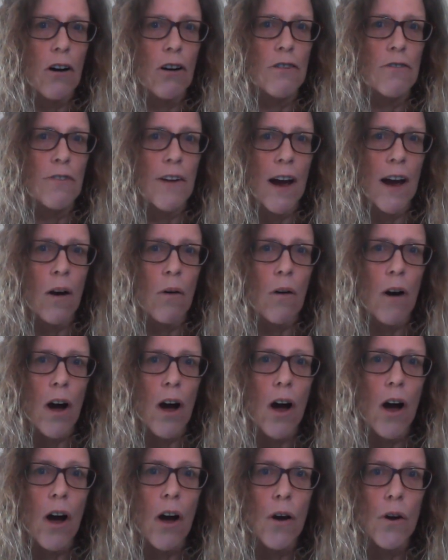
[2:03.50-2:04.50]
of our
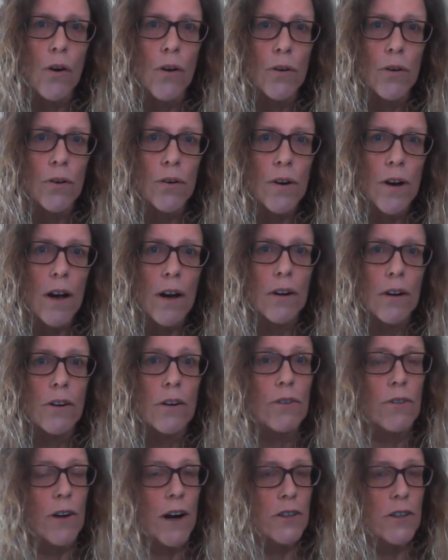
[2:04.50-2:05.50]
own
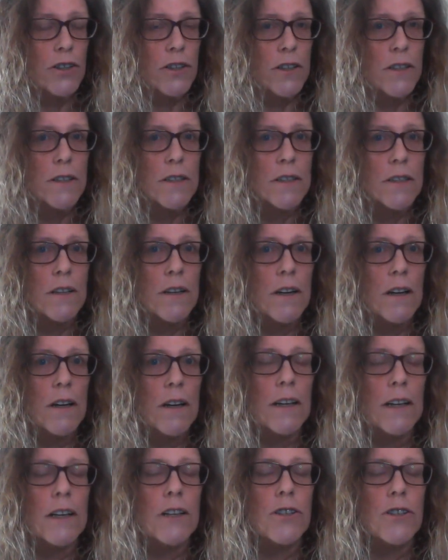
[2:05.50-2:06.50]
grudges,
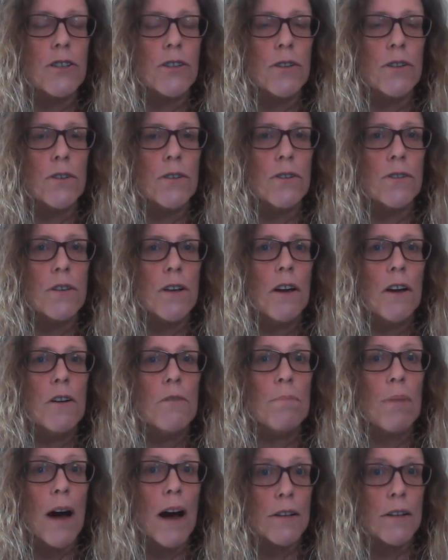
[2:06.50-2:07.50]
issues,
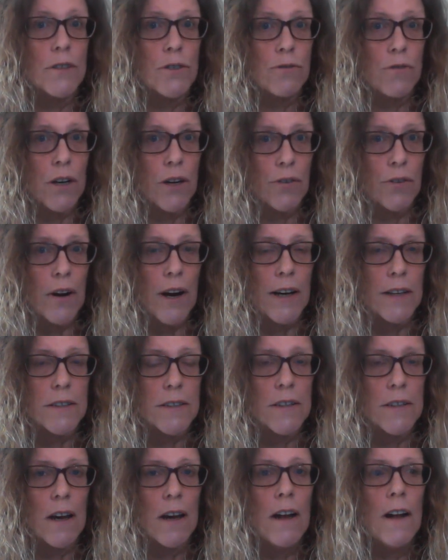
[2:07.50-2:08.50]
past
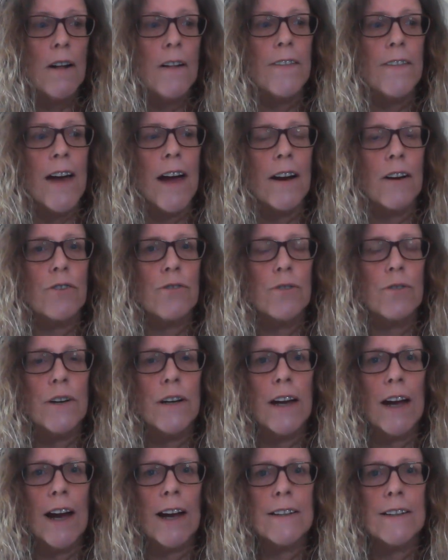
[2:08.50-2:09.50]
regrets, that
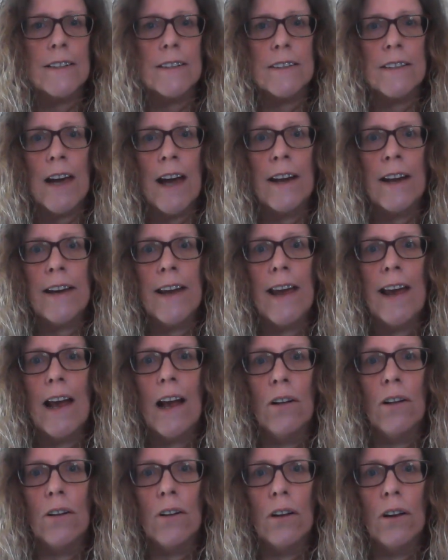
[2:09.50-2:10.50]
creates that
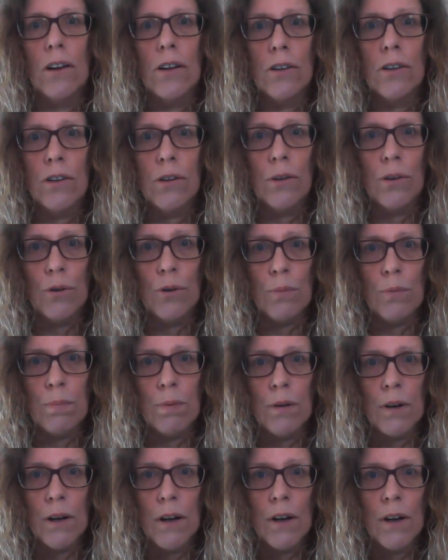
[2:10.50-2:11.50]
hell loop,
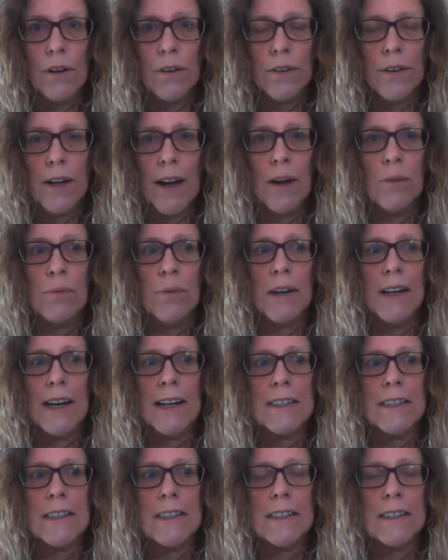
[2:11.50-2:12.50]
okay? We
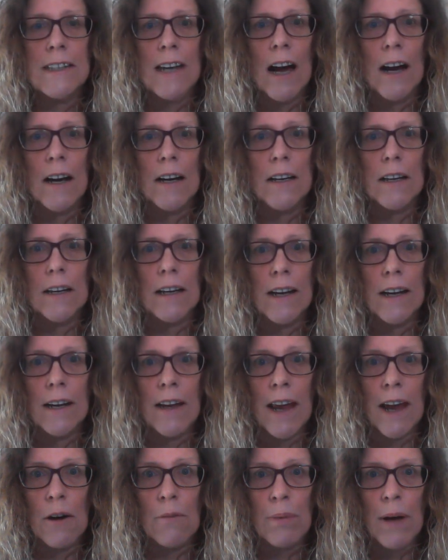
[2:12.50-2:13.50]
get stuck in
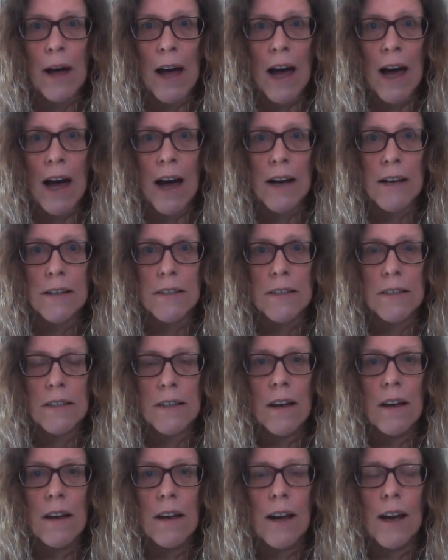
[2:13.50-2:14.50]
our past
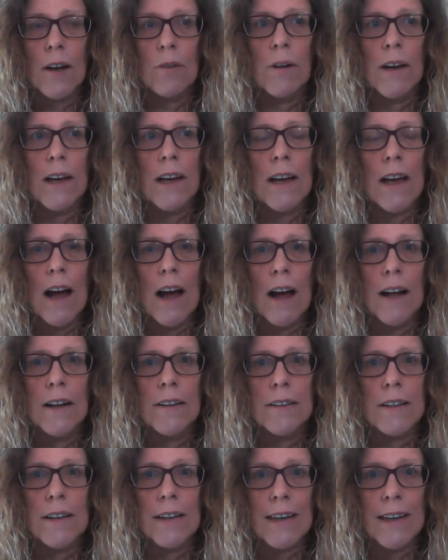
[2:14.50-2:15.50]
and we
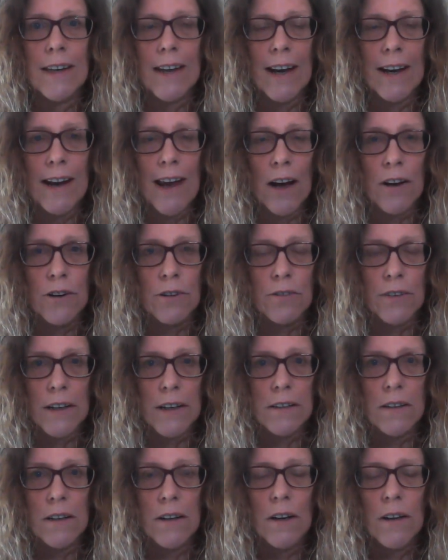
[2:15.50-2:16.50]
can't get out of
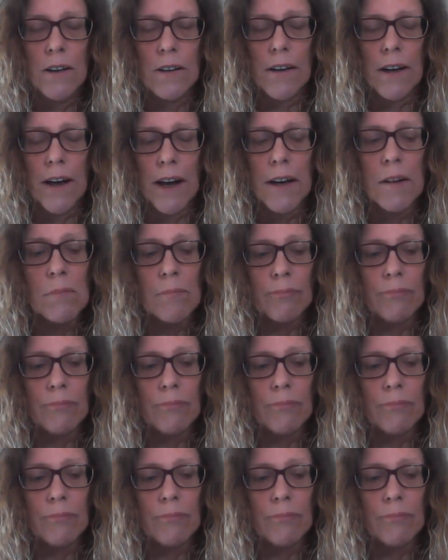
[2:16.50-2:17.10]
it, okay?